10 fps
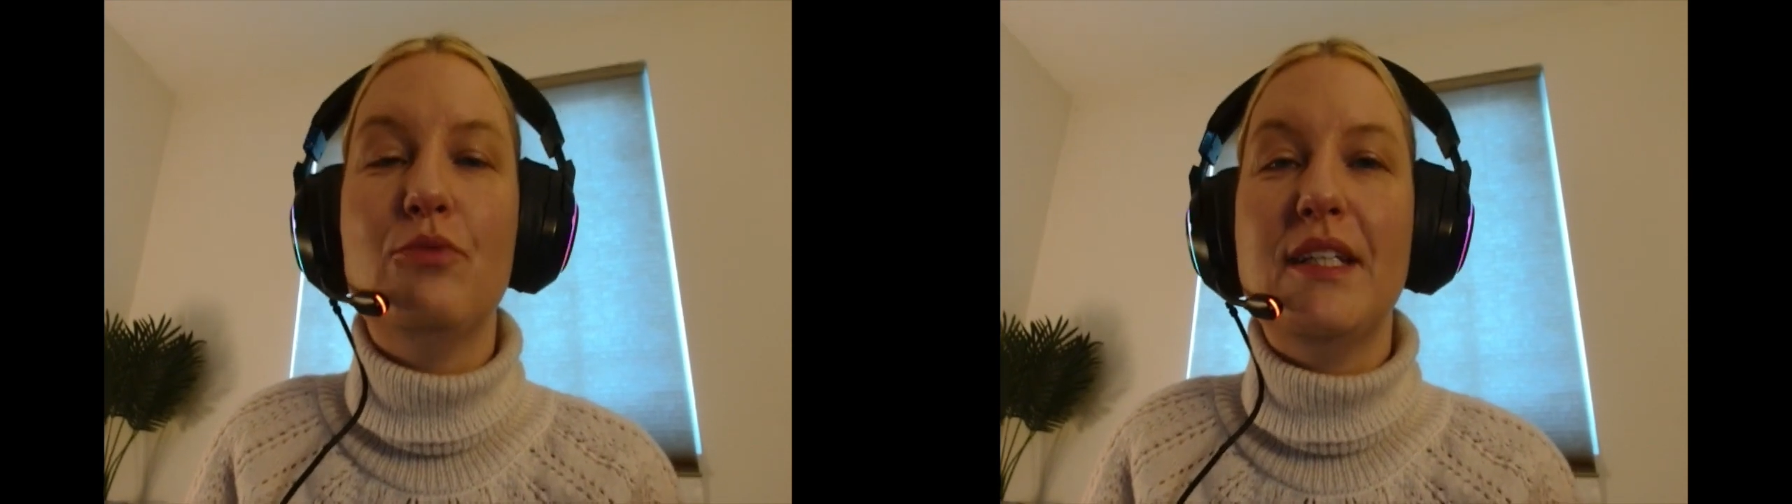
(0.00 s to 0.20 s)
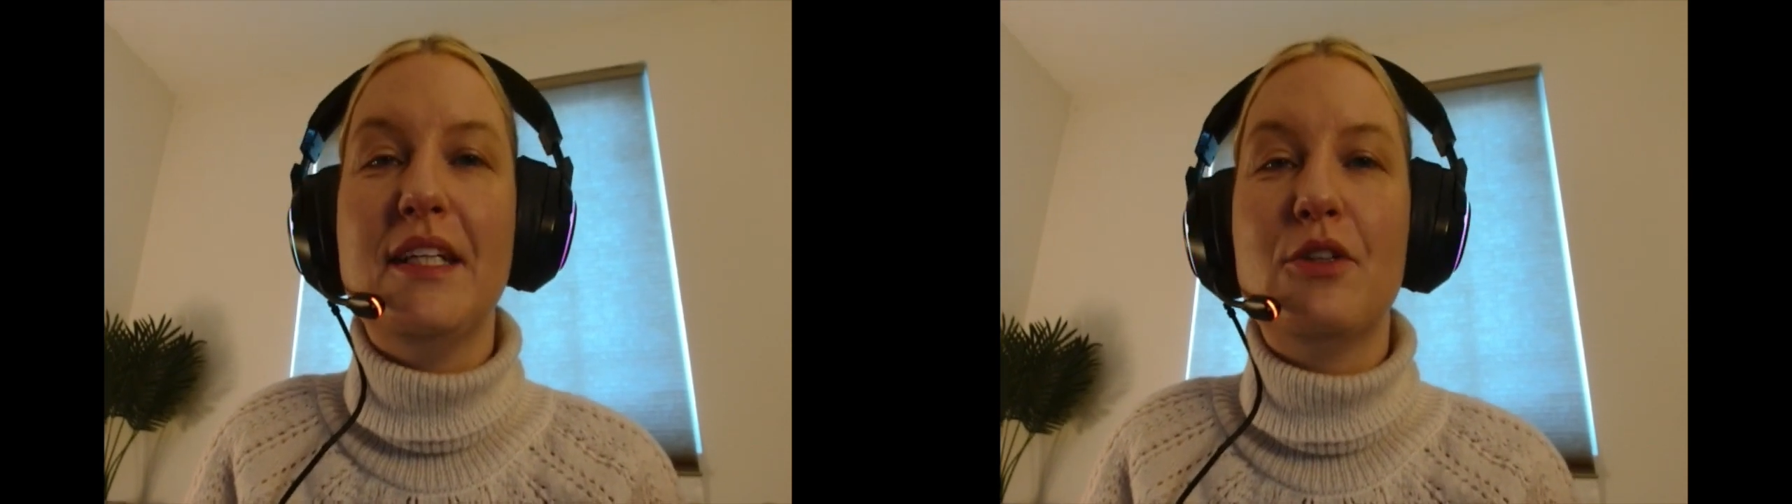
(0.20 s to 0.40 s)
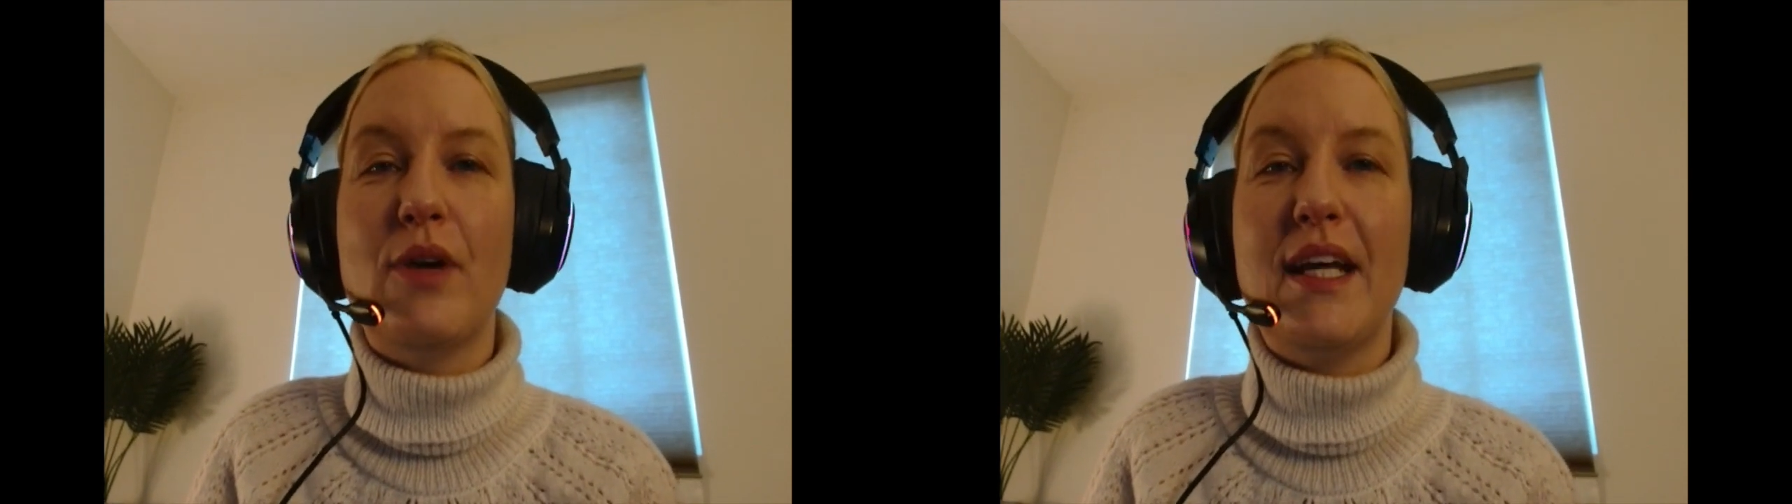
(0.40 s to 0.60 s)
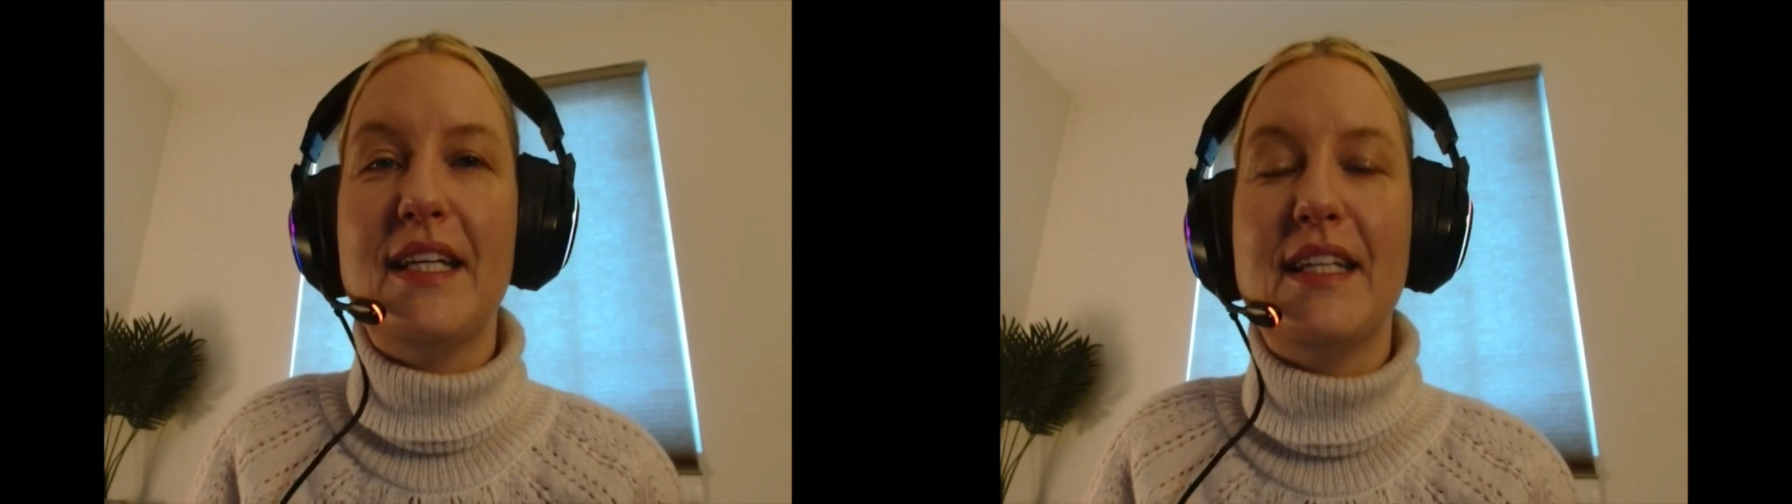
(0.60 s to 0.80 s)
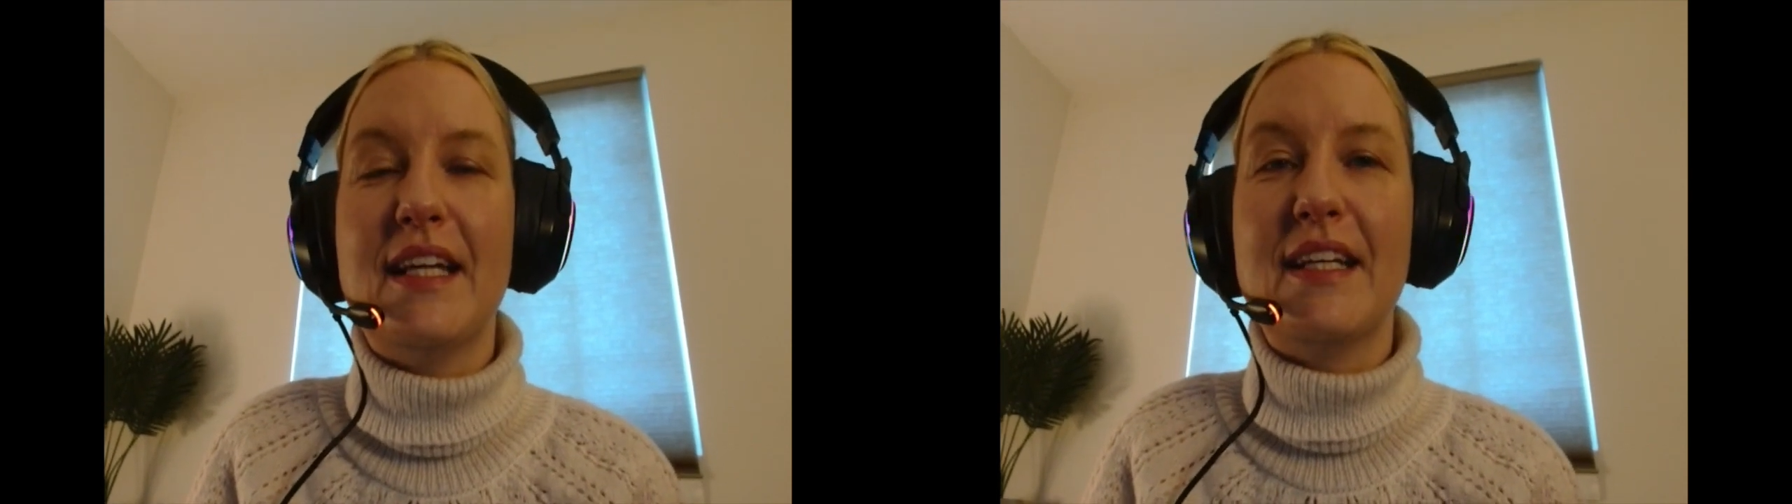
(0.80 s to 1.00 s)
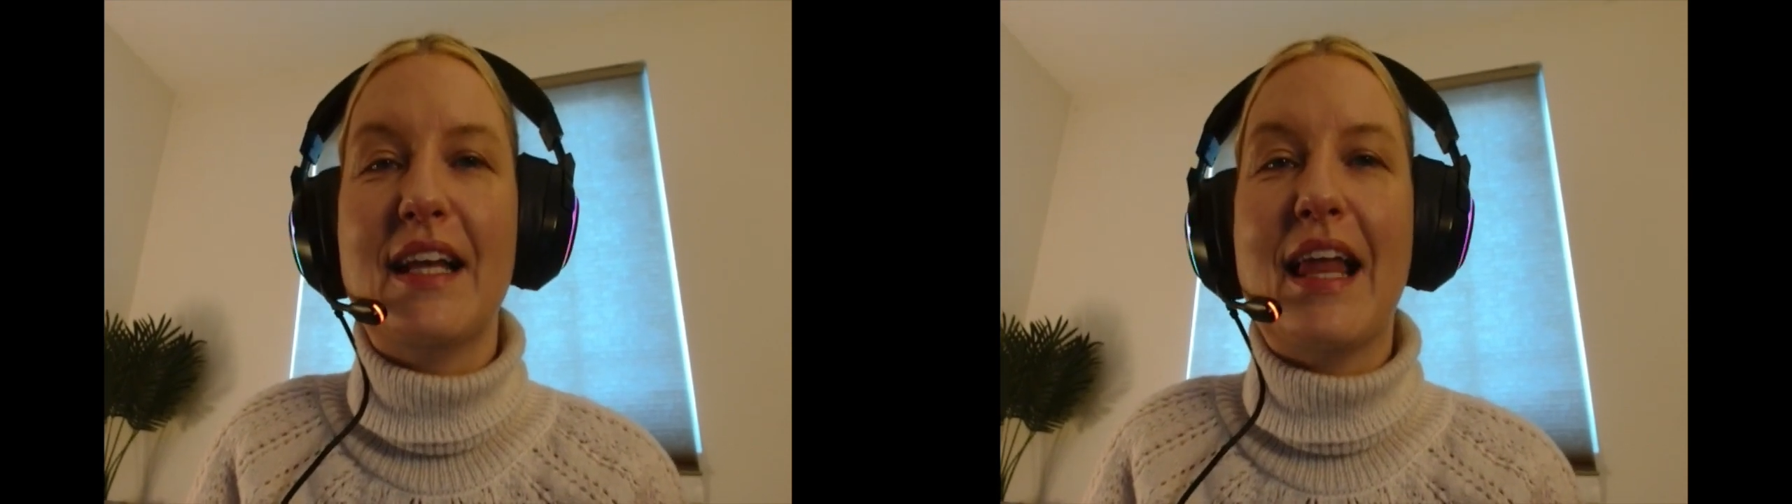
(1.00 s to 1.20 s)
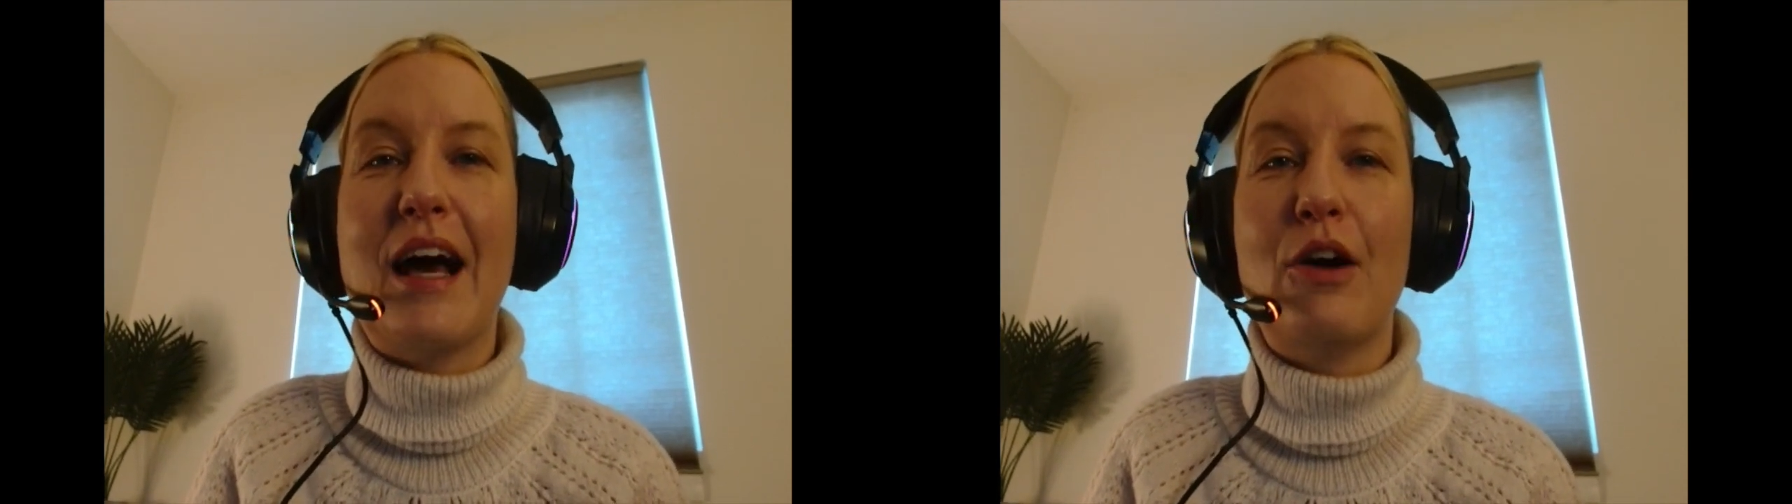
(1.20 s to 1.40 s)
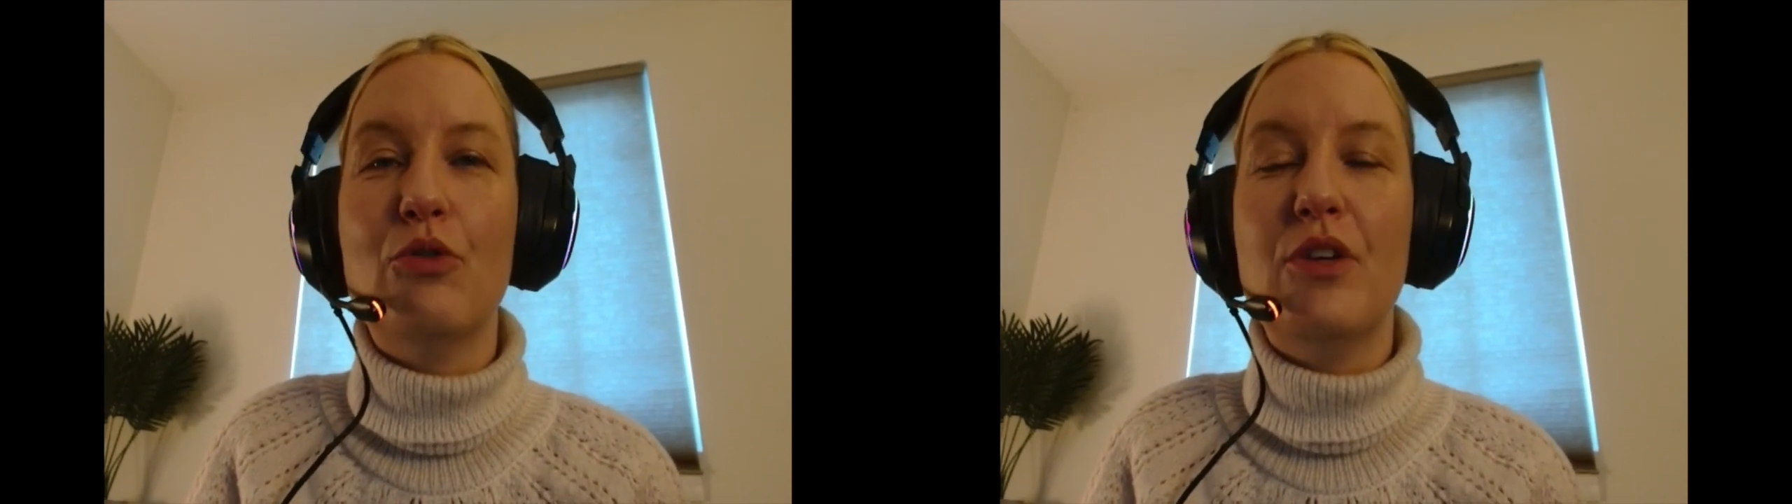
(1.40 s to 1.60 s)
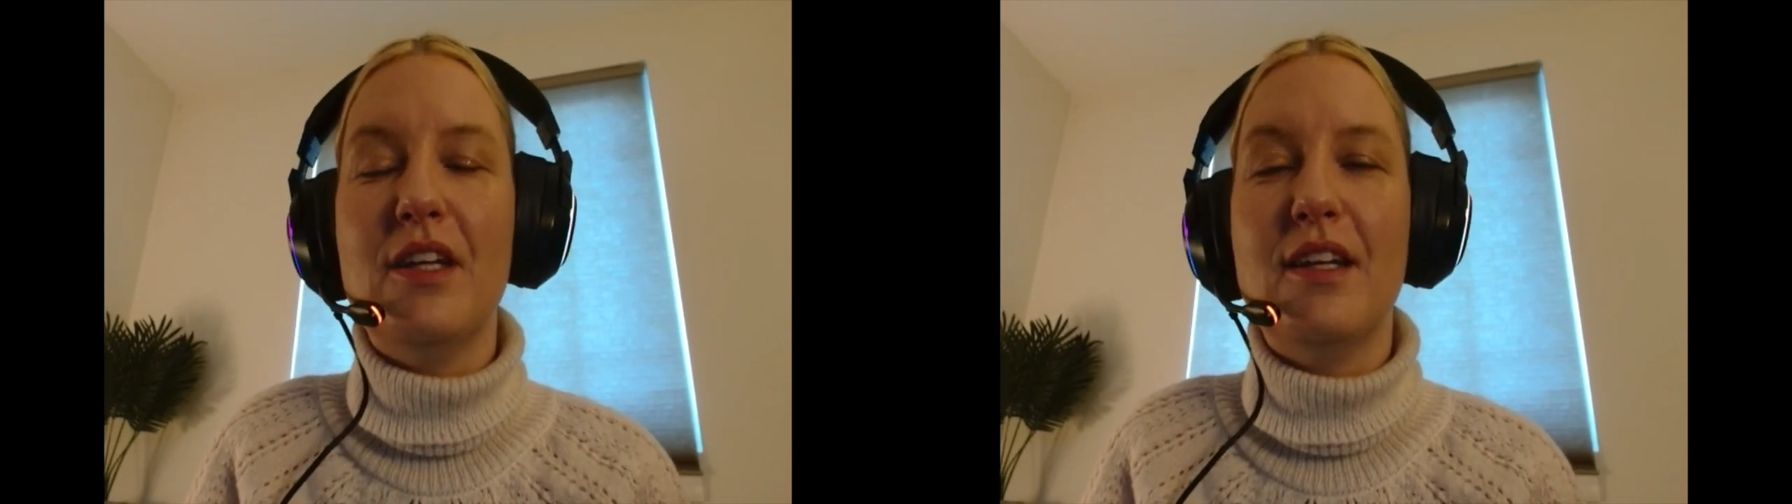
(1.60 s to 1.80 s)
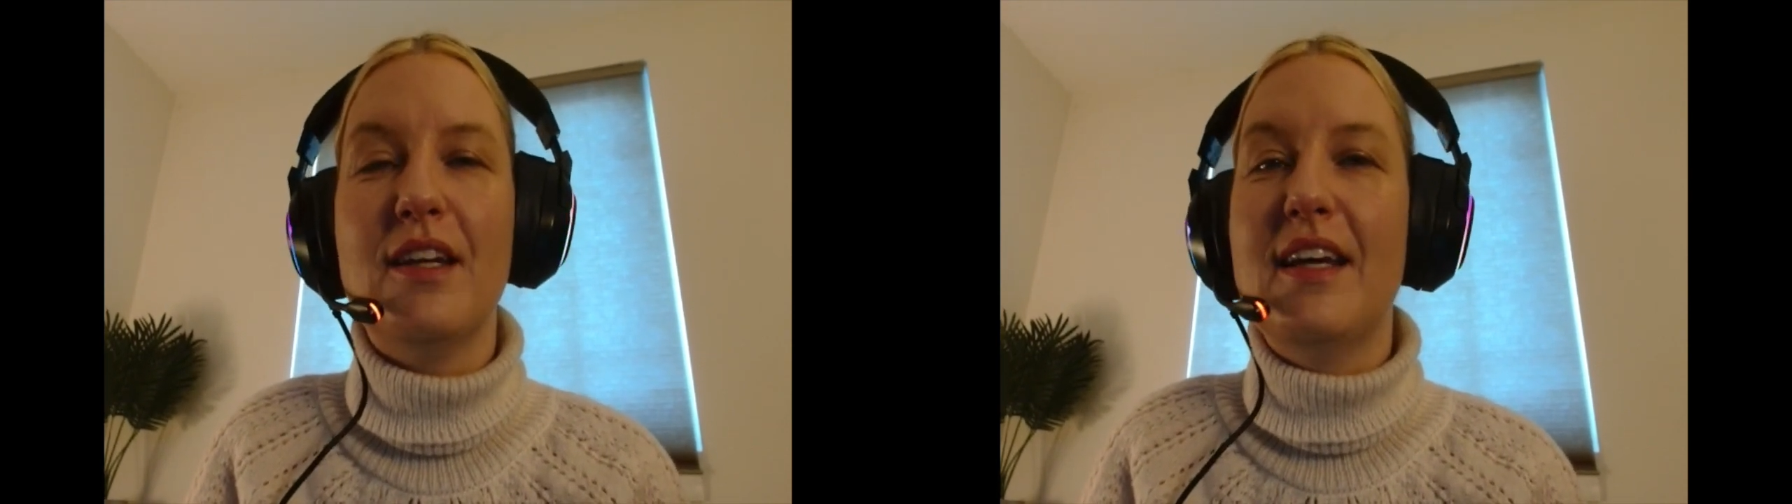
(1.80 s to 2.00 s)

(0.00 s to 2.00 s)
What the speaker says: really great and loud and